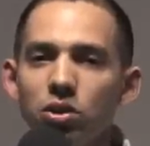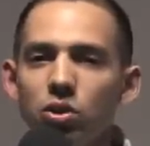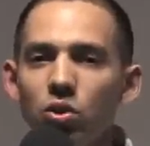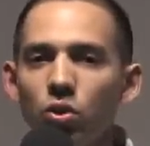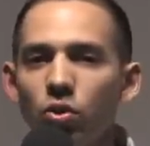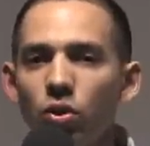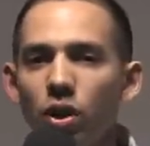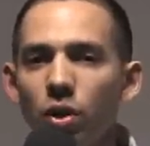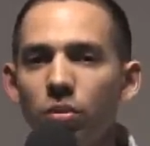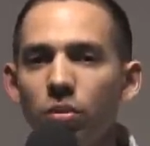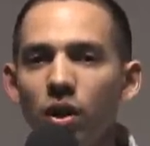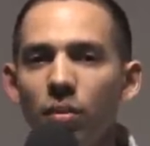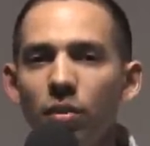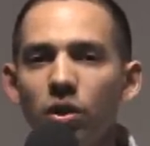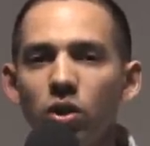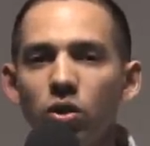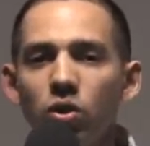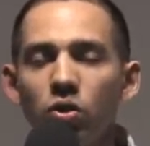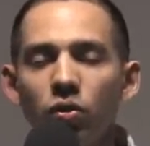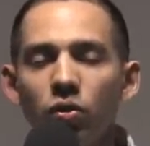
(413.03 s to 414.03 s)
to 2:30 p.m.
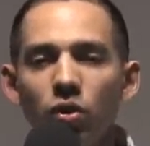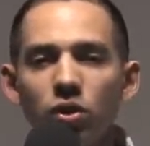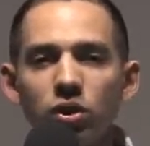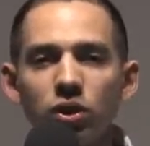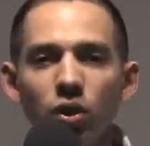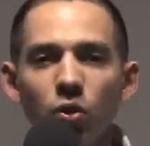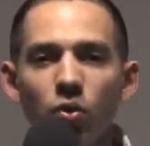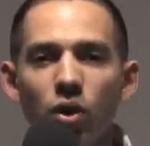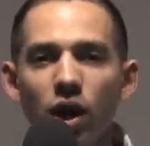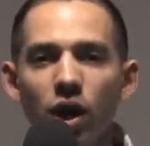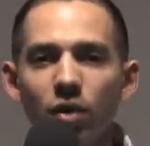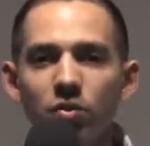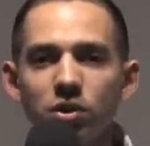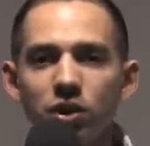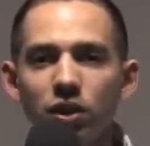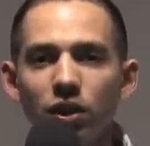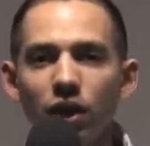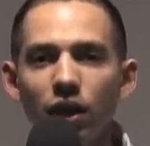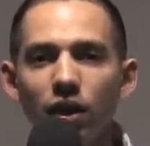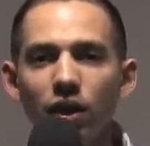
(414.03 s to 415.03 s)
at the University
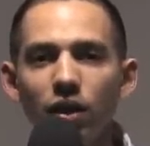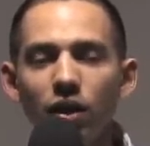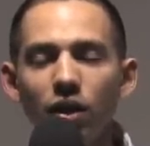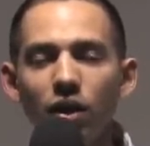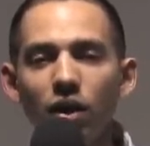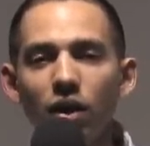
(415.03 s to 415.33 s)
YMCA.